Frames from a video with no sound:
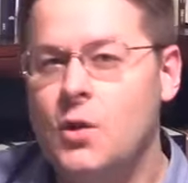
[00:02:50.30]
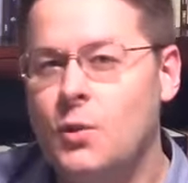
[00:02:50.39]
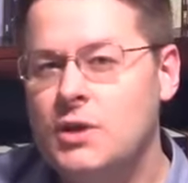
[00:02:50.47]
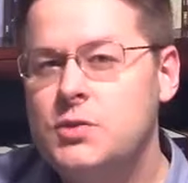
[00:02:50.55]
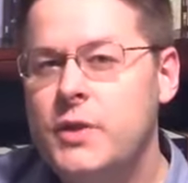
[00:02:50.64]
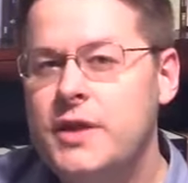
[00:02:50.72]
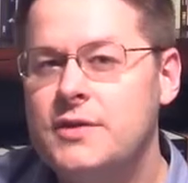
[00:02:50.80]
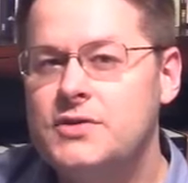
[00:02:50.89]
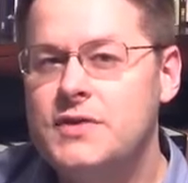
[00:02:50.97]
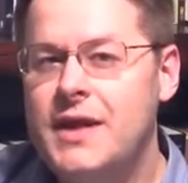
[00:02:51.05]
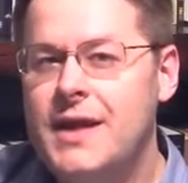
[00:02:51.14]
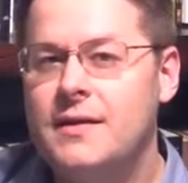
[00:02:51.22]
Once we
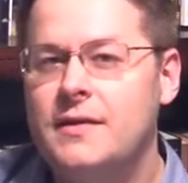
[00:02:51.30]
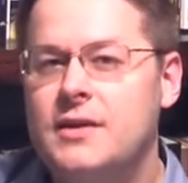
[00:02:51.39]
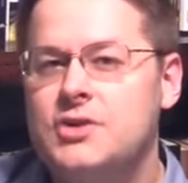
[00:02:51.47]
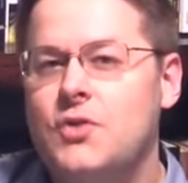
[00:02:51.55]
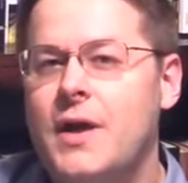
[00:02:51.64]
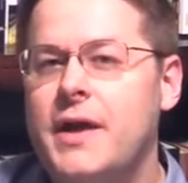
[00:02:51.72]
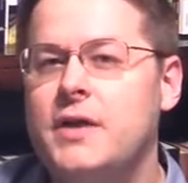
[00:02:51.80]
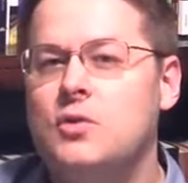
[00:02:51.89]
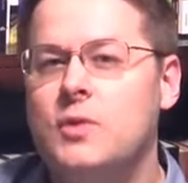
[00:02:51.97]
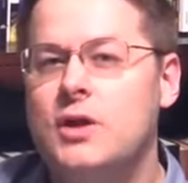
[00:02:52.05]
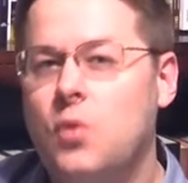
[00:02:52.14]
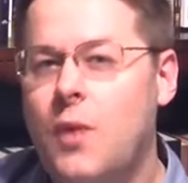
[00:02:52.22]
understand that the triangle
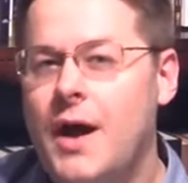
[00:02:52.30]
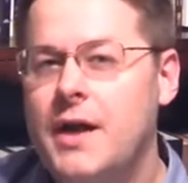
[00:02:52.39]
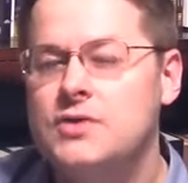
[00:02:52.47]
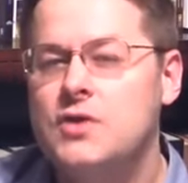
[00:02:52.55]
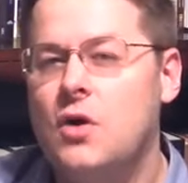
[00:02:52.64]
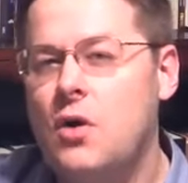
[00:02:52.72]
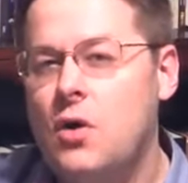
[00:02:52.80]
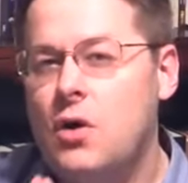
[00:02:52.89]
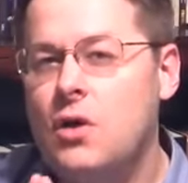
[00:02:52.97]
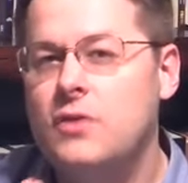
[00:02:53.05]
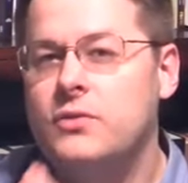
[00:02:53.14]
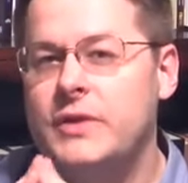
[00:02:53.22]
requires
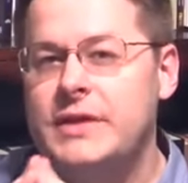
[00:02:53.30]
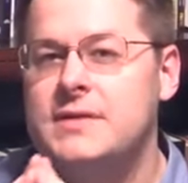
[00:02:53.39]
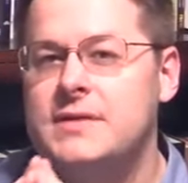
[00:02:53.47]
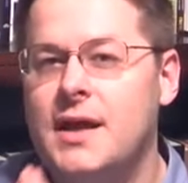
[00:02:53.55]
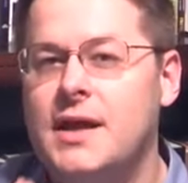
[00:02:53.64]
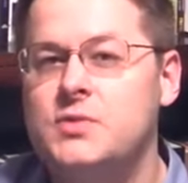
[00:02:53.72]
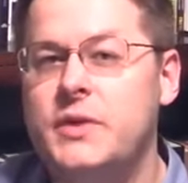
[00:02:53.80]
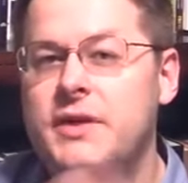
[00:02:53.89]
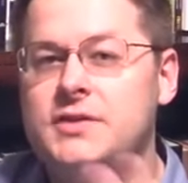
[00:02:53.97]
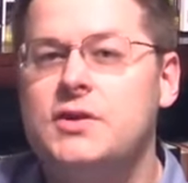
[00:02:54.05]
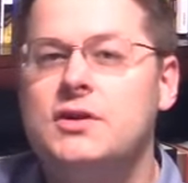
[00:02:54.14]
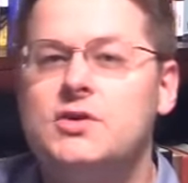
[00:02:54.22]
all three sides, we can
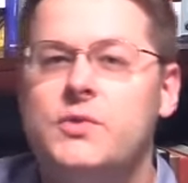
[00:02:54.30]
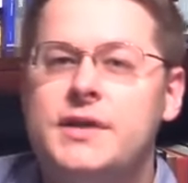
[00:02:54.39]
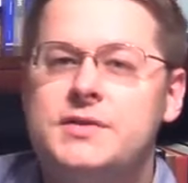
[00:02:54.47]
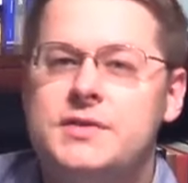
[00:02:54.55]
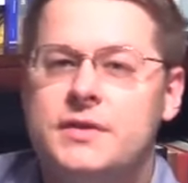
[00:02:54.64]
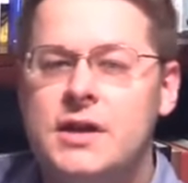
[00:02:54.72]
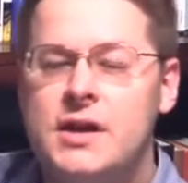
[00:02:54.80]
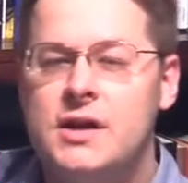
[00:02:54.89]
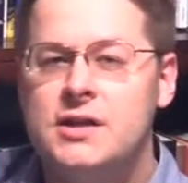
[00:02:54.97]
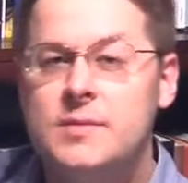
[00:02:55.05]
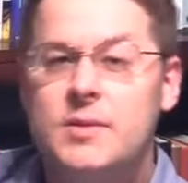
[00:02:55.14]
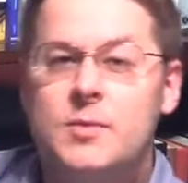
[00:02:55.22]
start to answer
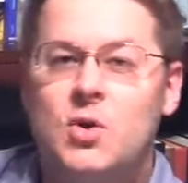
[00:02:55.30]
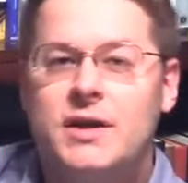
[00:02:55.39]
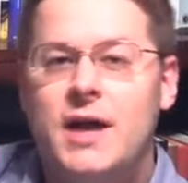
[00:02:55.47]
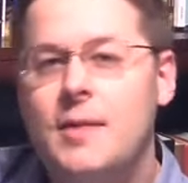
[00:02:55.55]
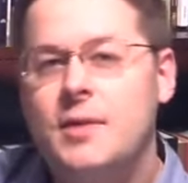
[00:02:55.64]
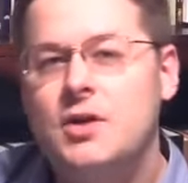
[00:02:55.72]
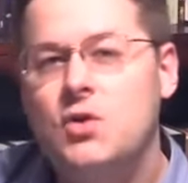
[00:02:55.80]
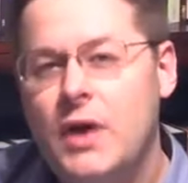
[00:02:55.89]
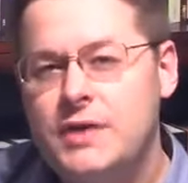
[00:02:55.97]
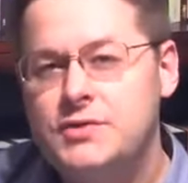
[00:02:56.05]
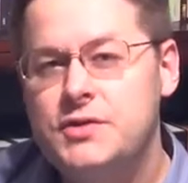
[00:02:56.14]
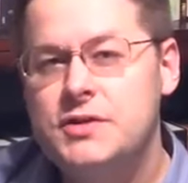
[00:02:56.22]
some of the more common
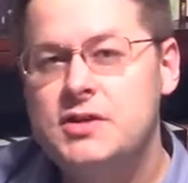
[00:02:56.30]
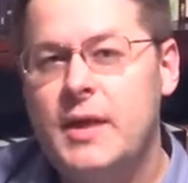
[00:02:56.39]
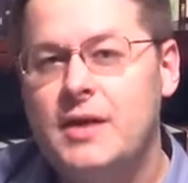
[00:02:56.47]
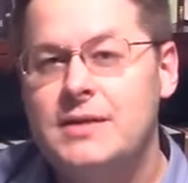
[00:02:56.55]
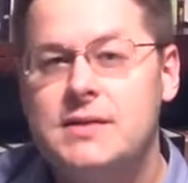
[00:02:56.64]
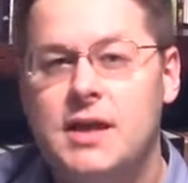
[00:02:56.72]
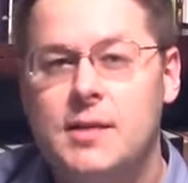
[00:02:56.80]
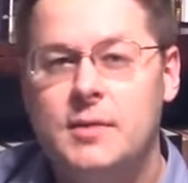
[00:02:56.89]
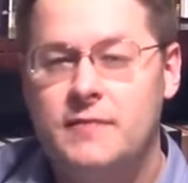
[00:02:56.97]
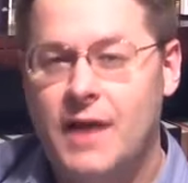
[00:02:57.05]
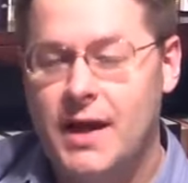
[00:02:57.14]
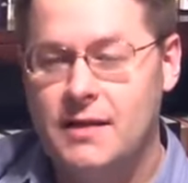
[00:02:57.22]
questions about Islam and
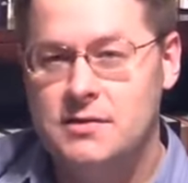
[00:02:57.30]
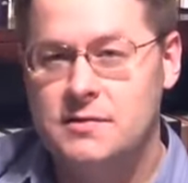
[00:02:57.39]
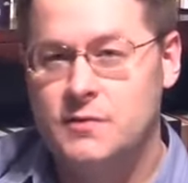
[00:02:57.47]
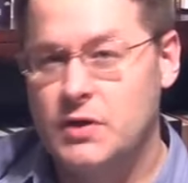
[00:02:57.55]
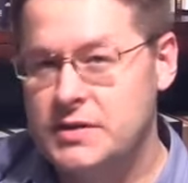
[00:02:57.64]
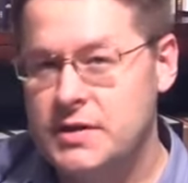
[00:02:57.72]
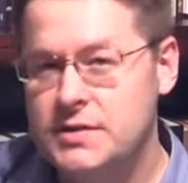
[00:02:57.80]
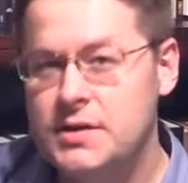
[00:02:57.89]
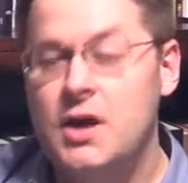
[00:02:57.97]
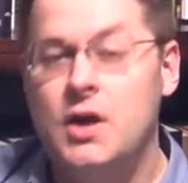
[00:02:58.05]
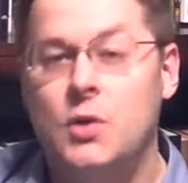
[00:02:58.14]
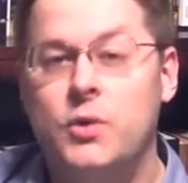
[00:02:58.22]
violence. For instance,
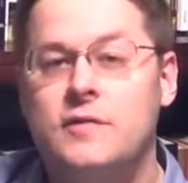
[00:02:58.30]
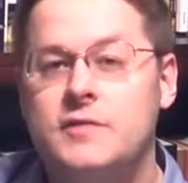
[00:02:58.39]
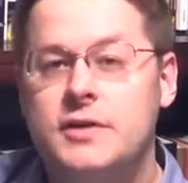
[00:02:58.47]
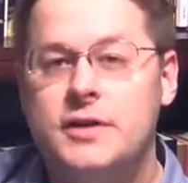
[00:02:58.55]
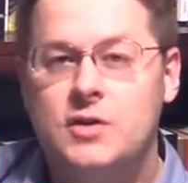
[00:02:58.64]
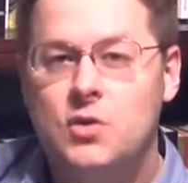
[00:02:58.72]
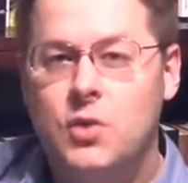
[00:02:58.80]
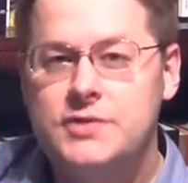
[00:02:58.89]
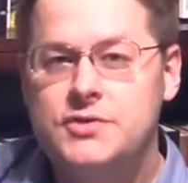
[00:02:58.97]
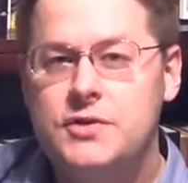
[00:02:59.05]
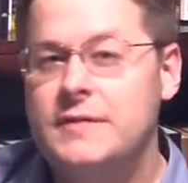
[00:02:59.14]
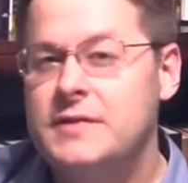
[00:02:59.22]
we often hear the
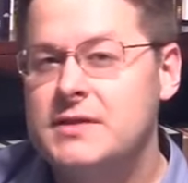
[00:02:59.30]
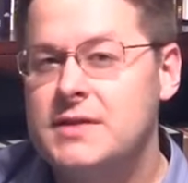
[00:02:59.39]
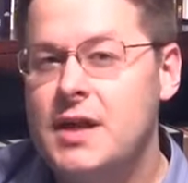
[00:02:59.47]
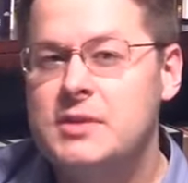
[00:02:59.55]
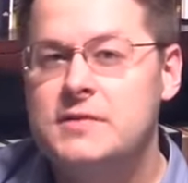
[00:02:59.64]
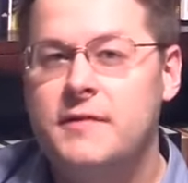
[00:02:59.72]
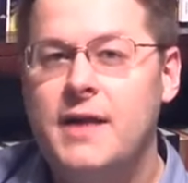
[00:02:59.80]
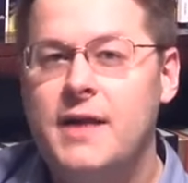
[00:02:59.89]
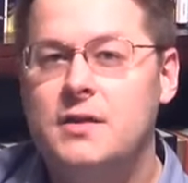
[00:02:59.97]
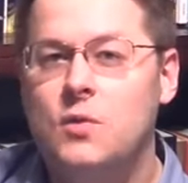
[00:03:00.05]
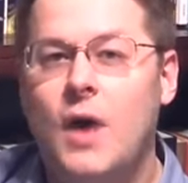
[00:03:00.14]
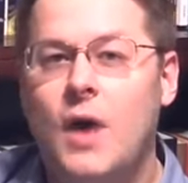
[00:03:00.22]
question, if Islam is
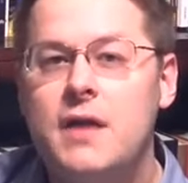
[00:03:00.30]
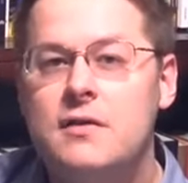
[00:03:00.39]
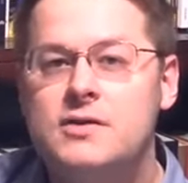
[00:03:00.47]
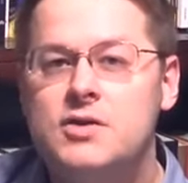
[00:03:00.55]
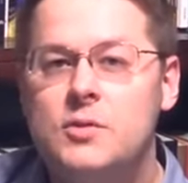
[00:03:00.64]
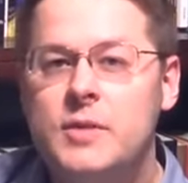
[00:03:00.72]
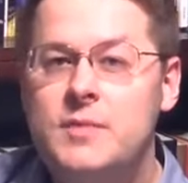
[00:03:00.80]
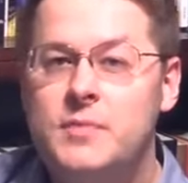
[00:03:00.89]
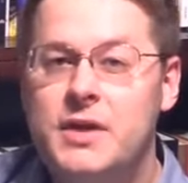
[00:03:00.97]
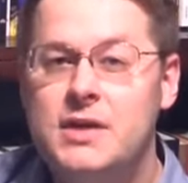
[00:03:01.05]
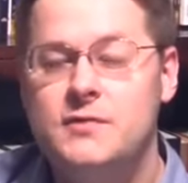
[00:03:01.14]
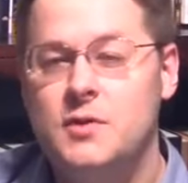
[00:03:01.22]
violent, why are there so many
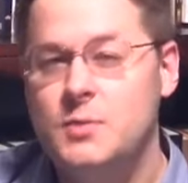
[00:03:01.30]
peaceful